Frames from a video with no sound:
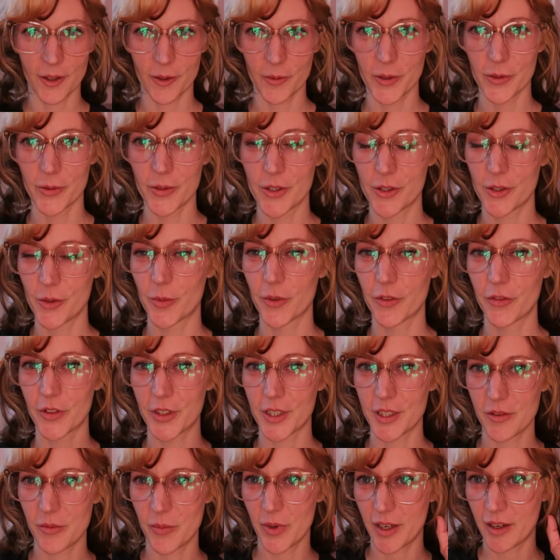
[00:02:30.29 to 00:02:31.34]
It was super fun
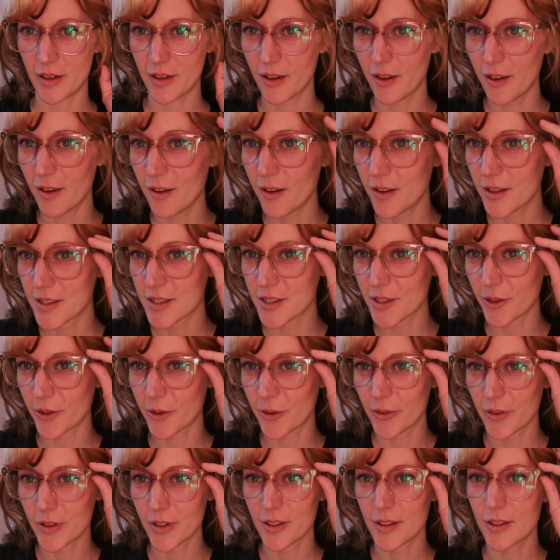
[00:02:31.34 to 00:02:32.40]
to make. So